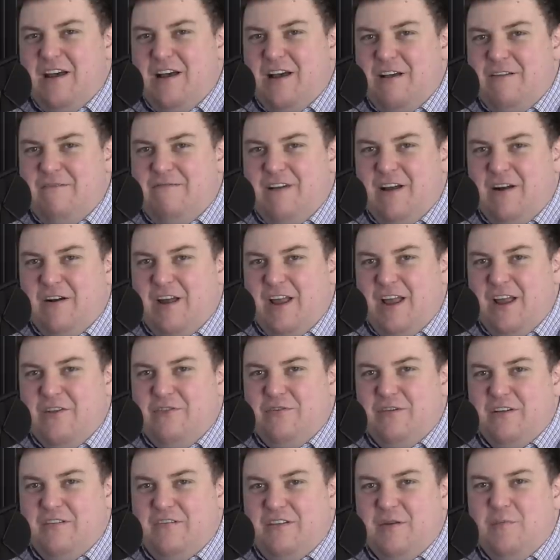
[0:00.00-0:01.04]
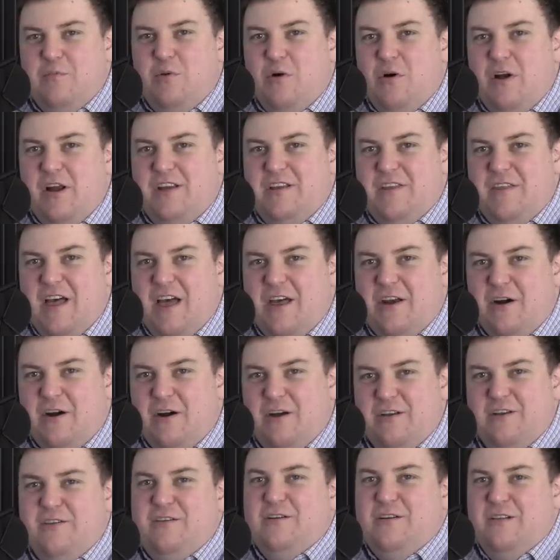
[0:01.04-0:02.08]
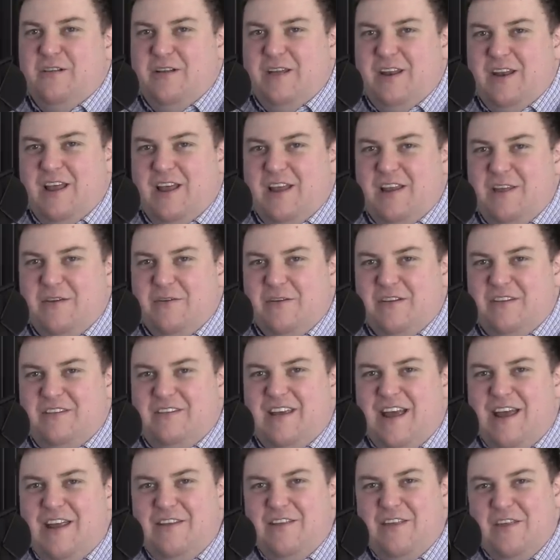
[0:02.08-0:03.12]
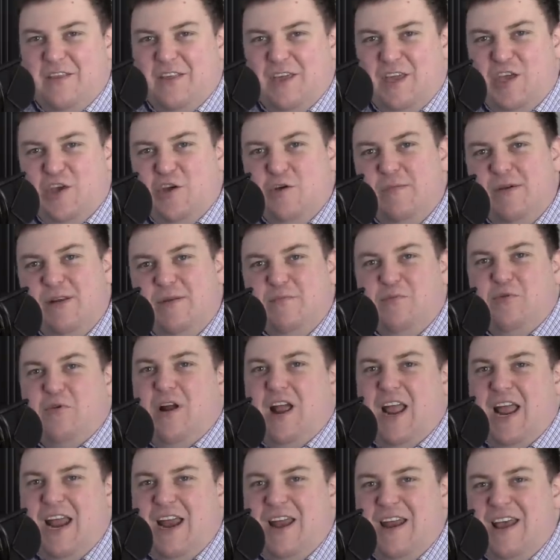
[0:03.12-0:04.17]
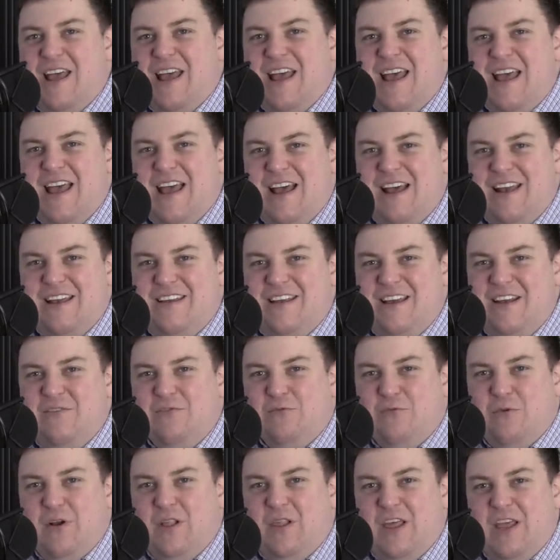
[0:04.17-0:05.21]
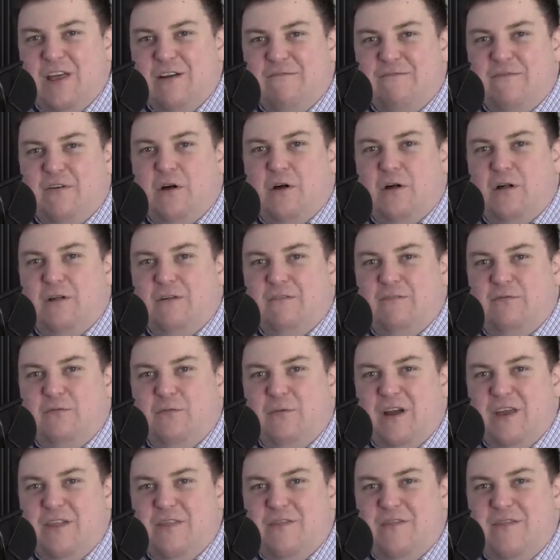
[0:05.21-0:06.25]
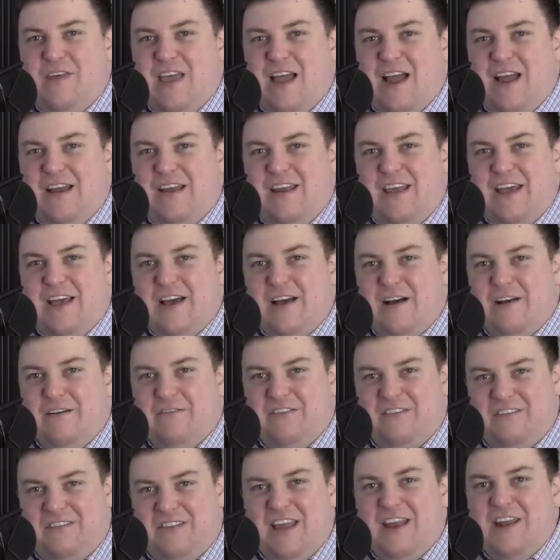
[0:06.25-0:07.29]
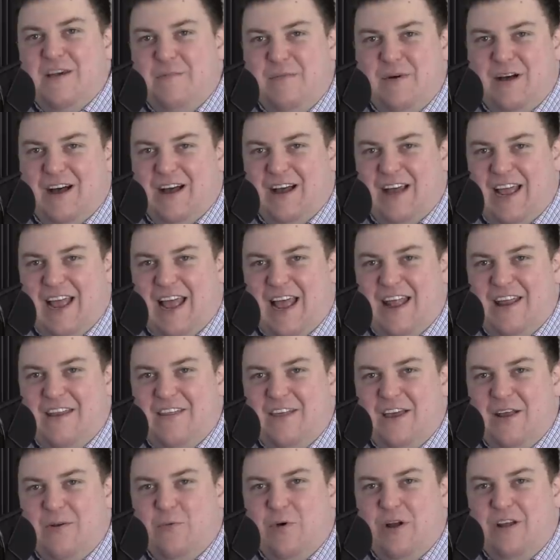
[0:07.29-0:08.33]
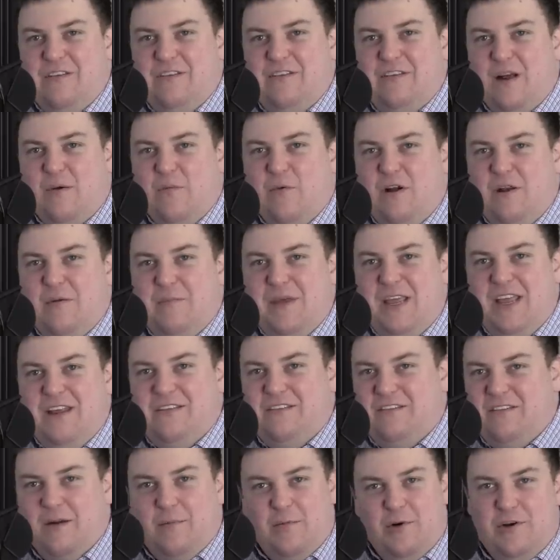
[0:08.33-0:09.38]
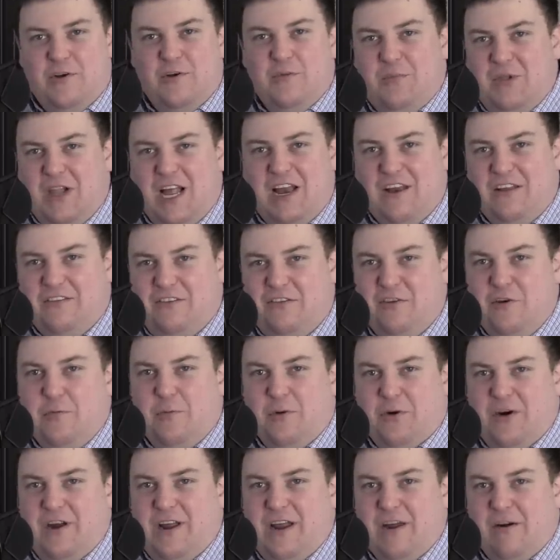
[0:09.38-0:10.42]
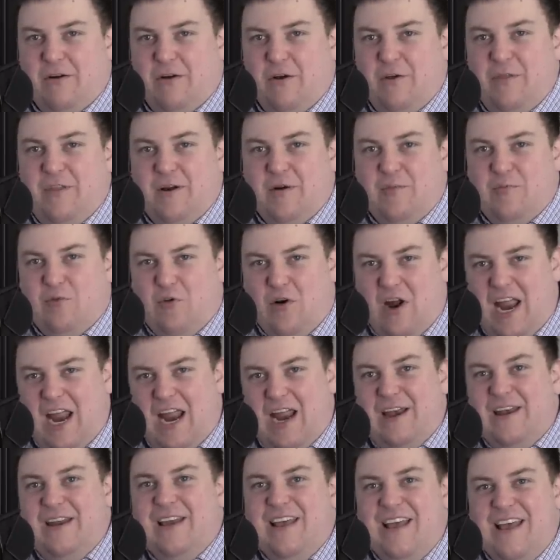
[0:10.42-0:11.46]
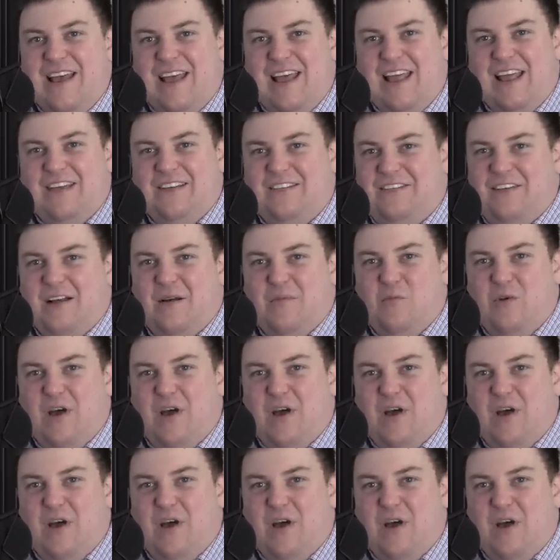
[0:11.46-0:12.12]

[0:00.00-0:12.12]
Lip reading: a very interesting point in that article, and you had said that the human brain didn't really evolve with the idea of cinema, and that when someone meets someone who played a superhero, their brain in some